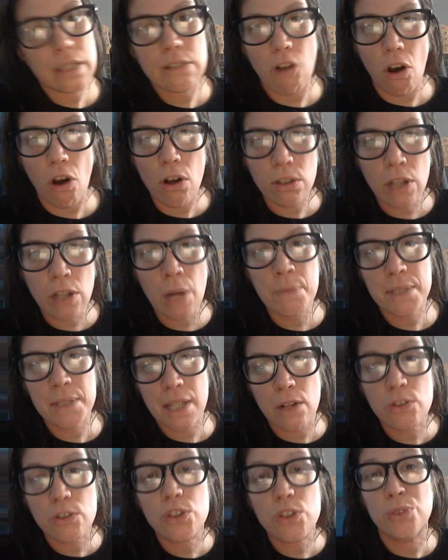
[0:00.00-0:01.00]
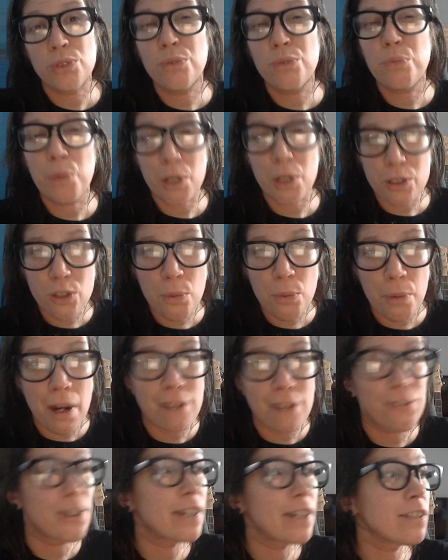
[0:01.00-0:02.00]
all comes down to personal
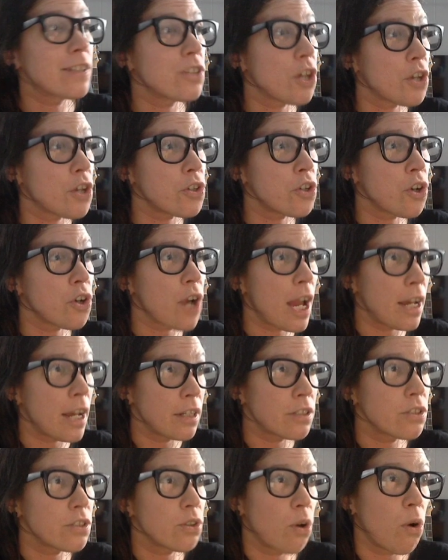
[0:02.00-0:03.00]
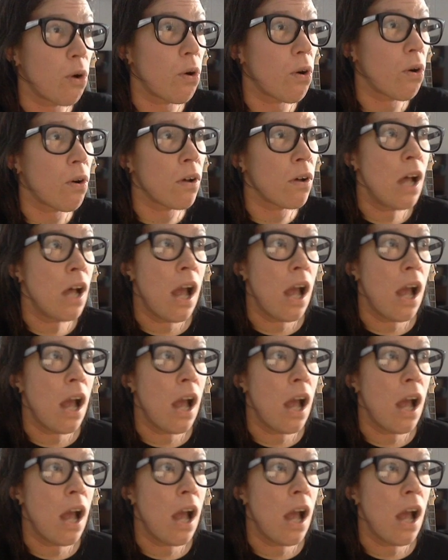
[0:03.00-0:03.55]
preference, your end goal,